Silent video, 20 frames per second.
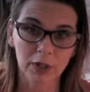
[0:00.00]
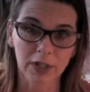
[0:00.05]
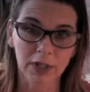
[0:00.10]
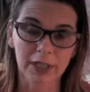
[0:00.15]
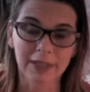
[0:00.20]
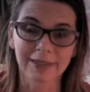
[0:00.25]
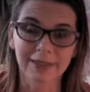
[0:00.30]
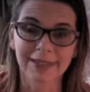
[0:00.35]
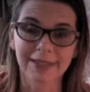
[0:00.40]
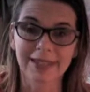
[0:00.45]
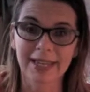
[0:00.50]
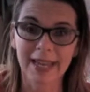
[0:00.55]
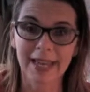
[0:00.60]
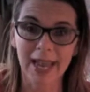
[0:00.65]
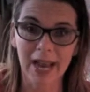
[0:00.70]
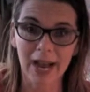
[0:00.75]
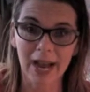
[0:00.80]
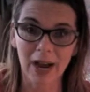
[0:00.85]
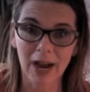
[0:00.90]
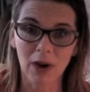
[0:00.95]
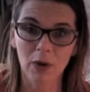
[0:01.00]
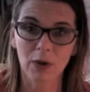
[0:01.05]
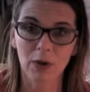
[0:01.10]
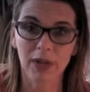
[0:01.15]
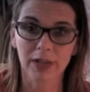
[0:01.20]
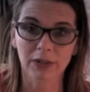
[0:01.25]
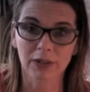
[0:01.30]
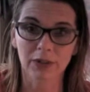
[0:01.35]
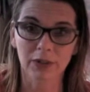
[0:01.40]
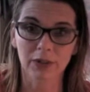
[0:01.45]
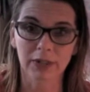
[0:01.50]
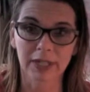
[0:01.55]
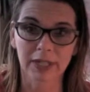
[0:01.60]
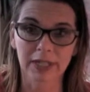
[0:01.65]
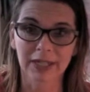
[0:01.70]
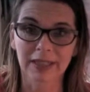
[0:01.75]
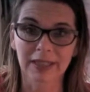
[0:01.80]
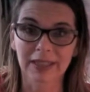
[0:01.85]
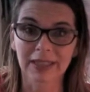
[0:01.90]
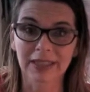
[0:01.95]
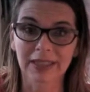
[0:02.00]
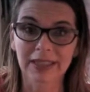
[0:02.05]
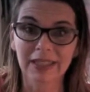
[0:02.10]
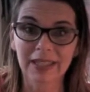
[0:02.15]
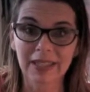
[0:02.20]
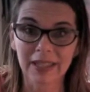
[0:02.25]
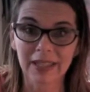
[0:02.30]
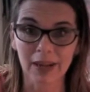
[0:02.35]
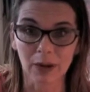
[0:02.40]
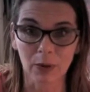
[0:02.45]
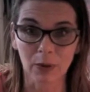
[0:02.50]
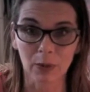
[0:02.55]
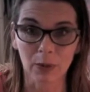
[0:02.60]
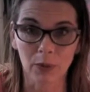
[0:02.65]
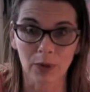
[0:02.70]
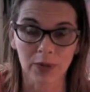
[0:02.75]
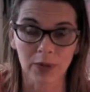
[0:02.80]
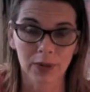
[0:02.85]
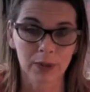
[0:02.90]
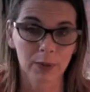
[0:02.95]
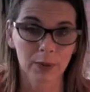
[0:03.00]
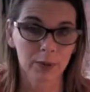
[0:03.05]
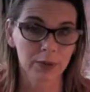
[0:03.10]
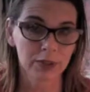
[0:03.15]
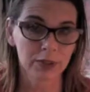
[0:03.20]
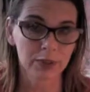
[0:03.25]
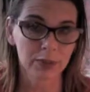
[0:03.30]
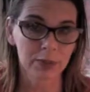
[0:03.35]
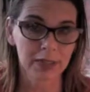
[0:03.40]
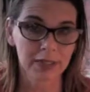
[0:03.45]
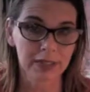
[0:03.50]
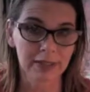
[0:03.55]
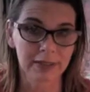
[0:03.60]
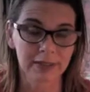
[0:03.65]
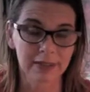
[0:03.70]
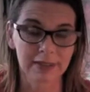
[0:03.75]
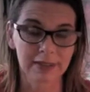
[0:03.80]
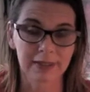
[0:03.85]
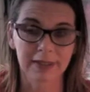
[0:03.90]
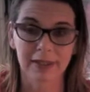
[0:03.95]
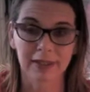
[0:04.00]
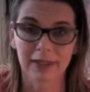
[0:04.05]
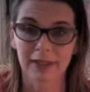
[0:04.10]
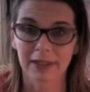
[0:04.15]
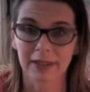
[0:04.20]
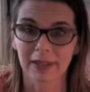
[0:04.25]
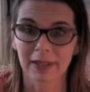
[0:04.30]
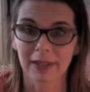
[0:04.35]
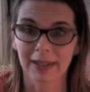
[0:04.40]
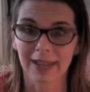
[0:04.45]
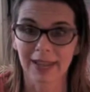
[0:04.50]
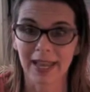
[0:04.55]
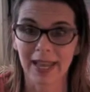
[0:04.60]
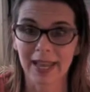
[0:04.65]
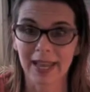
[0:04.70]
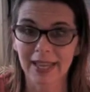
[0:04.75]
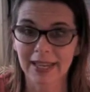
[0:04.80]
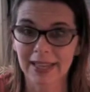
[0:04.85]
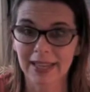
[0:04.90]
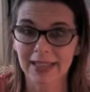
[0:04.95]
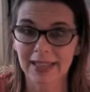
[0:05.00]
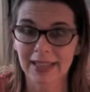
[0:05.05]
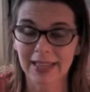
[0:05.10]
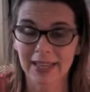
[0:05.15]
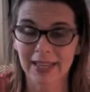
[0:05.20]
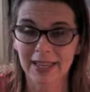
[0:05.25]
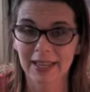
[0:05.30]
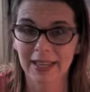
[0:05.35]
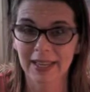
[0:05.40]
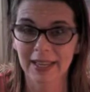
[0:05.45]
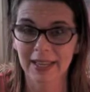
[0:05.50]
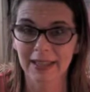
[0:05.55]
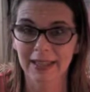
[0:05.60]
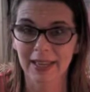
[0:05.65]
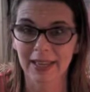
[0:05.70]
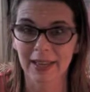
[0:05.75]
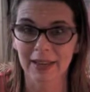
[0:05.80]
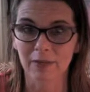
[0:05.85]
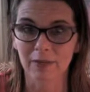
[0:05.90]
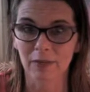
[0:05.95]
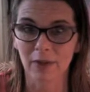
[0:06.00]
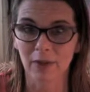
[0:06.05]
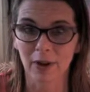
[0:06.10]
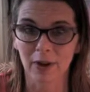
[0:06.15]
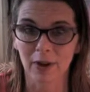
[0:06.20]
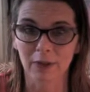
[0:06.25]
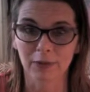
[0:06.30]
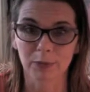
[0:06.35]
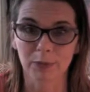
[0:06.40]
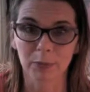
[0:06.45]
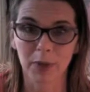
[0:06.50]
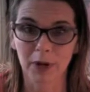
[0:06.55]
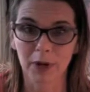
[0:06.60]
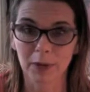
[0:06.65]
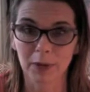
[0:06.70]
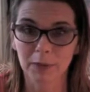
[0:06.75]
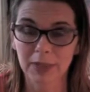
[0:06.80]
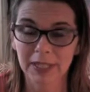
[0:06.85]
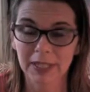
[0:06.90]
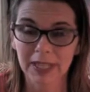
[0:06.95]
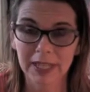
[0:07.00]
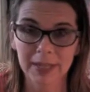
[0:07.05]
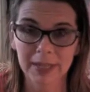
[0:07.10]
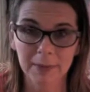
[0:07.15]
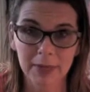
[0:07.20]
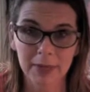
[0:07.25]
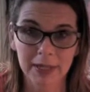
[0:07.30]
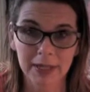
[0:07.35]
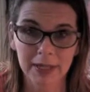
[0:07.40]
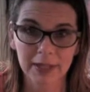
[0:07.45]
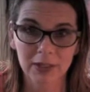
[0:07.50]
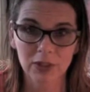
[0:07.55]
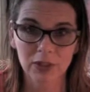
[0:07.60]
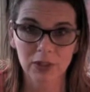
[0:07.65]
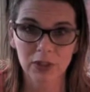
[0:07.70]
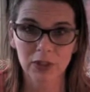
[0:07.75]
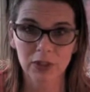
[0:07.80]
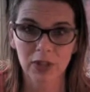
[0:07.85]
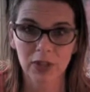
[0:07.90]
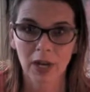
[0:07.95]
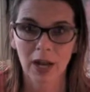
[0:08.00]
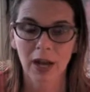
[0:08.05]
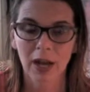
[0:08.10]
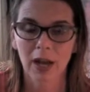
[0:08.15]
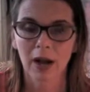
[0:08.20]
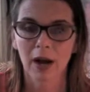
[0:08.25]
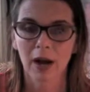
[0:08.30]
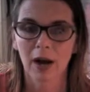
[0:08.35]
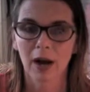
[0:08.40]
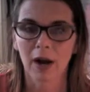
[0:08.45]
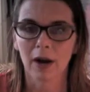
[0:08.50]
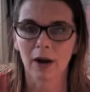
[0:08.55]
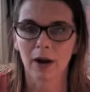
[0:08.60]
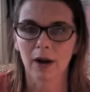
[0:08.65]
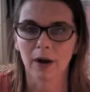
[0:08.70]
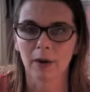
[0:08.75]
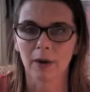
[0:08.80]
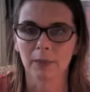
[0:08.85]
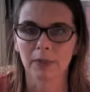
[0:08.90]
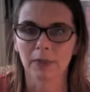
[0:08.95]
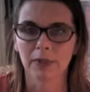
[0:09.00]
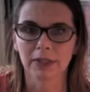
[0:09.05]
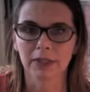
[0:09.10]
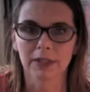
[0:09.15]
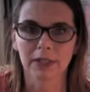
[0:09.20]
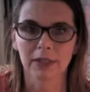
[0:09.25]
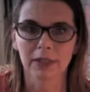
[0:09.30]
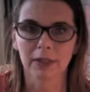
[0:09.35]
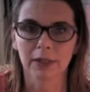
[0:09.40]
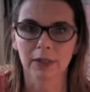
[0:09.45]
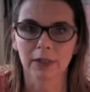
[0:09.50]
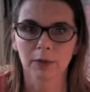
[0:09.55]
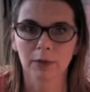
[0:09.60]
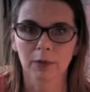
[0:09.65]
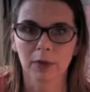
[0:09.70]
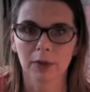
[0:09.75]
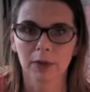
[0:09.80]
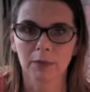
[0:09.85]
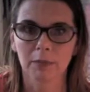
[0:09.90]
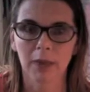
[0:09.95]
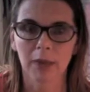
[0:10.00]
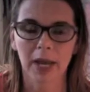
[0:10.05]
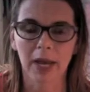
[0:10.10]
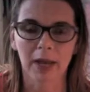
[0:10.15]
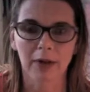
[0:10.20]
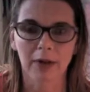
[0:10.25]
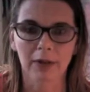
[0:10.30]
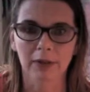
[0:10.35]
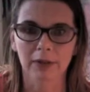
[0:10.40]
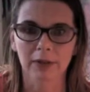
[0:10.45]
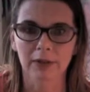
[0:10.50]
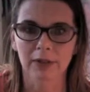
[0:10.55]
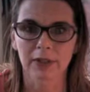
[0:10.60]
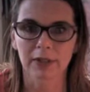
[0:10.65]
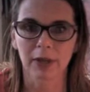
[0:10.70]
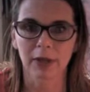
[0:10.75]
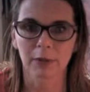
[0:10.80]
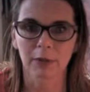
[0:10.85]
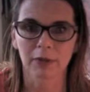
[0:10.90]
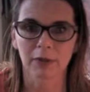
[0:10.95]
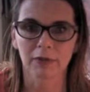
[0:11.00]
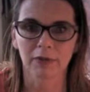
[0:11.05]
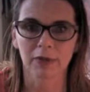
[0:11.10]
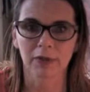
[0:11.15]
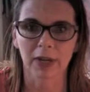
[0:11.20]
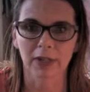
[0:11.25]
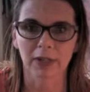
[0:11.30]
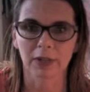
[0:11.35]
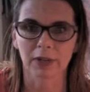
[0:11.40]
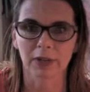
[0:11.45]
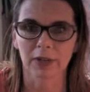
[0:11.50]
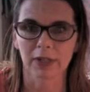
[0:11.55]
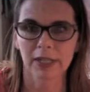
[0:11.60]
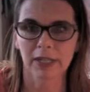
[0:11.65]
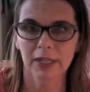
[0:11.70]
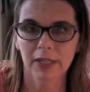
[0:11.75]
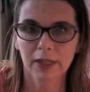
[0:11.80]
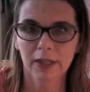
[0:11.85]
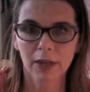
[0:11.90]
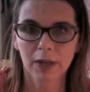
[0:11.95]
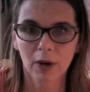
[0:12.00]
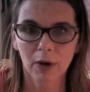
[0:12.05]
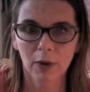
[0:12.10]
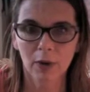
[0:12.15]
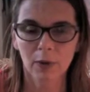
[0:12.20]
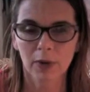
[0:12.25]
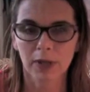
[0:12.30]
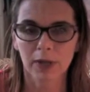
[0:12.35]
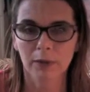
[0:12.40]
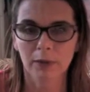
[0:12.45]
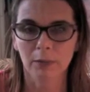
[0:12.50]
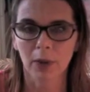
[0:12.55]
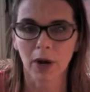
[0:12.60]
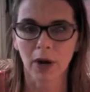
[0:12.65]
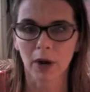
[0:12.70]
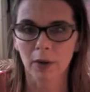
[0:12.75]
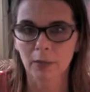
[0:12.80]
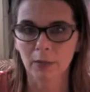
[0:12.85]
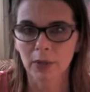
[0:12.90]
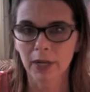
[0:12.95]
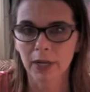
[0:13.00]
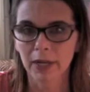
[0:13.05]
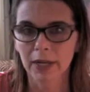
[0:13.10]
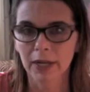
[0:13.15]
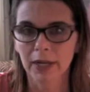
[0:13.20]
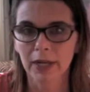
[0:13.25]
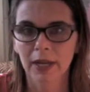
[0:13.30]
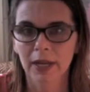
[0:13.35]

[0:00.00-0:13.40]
is now entering Leo, which means anything that involves public image, um, dealing with matters that would affect your ego in public.